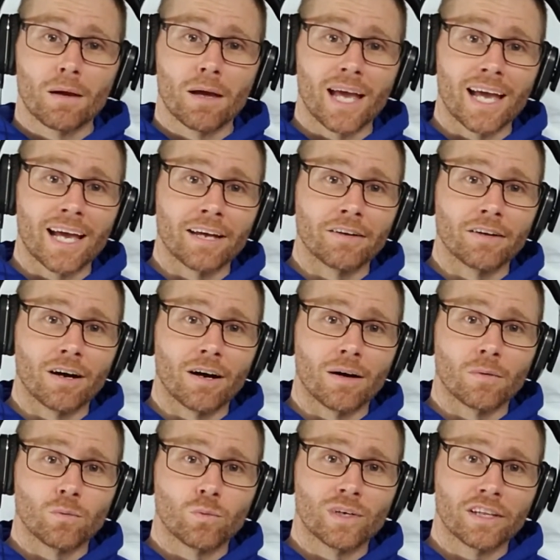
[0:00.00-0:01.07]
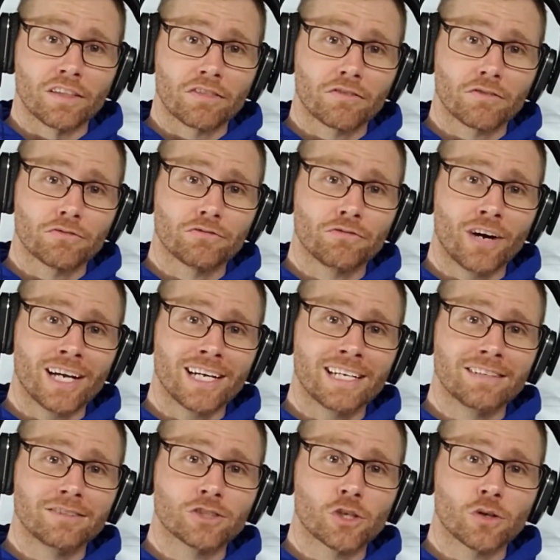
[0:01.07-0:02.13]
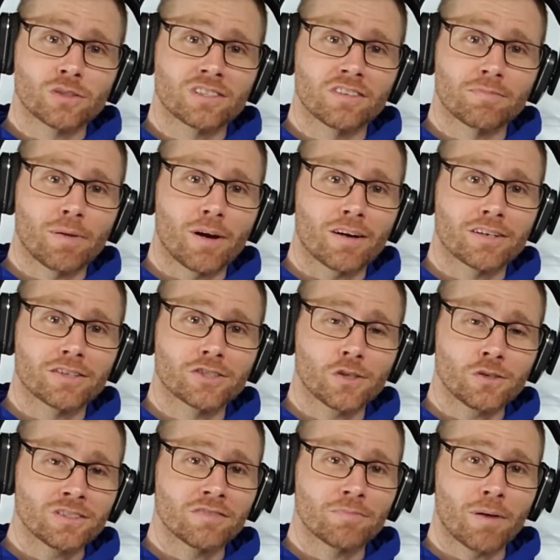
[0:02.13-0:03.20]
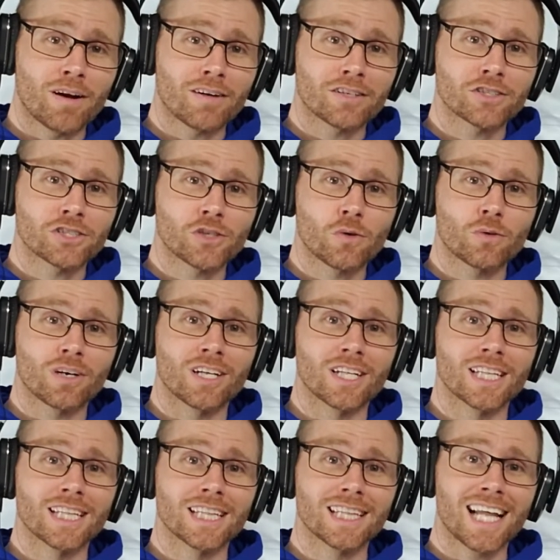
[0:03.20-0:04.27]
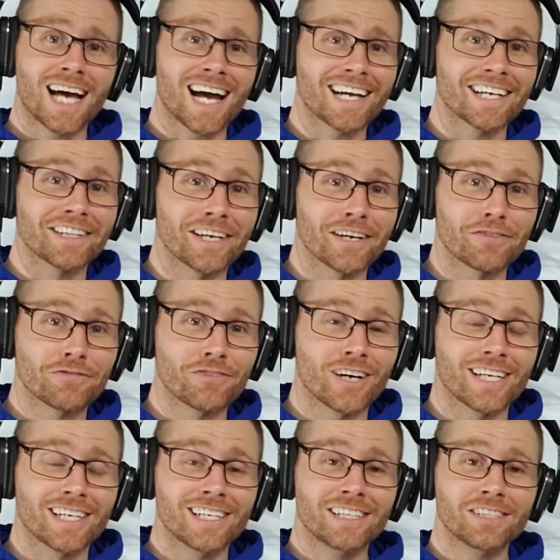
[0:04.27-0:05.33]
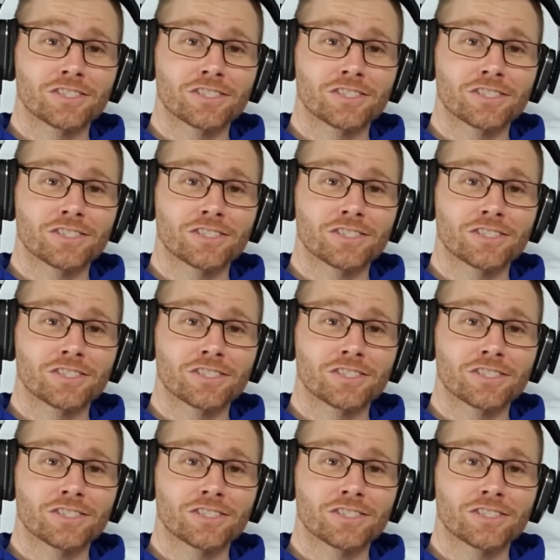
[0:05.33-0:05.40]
And with fighting Joseph Parker showed a lot in that fight. He